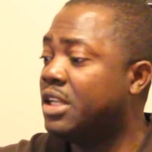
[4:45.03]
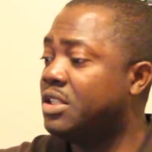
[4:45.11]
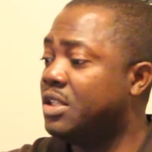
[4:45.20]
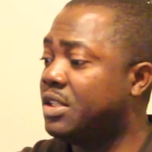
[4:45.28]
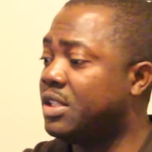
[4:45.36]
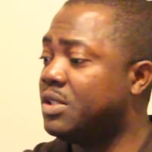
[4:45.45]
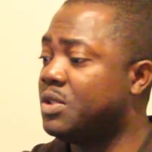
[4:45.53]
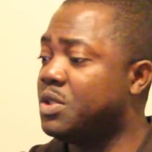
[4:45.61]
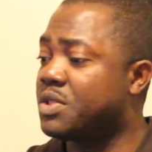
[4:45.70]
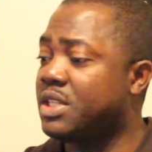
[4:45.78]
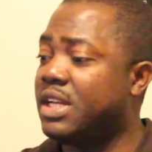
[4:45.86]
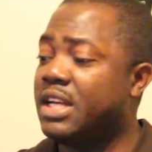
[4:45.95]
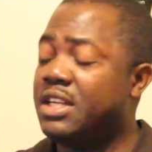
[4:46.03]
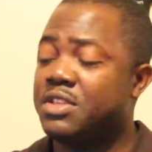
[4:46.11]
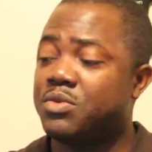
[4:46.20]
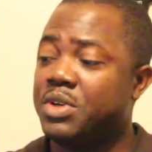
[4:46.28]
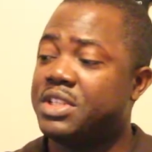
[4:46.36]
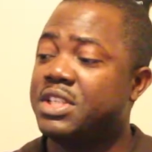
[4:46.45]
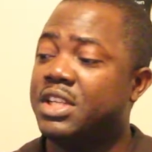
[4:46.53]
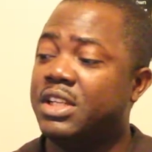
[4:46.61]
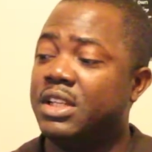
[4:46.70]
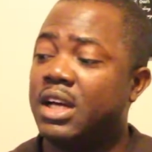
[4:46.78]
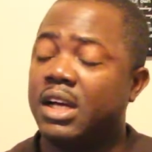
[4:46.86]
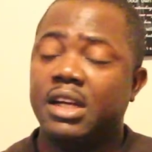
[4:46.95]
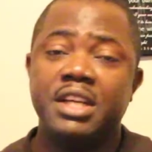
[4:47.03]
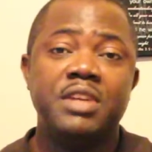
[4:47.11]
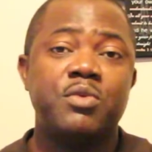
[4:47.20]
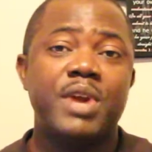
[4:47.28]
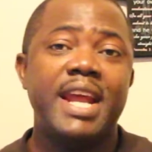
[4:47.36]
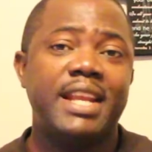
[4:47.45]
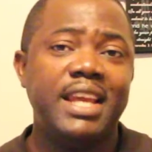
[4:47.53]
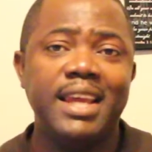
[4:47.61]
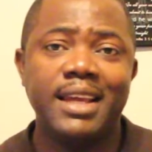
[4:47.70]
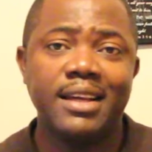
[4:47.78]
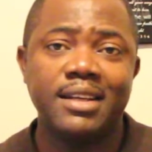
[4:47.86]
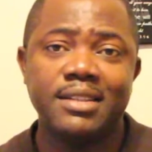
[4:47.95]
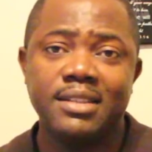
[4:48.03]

you see that it's written in uh, in red ink.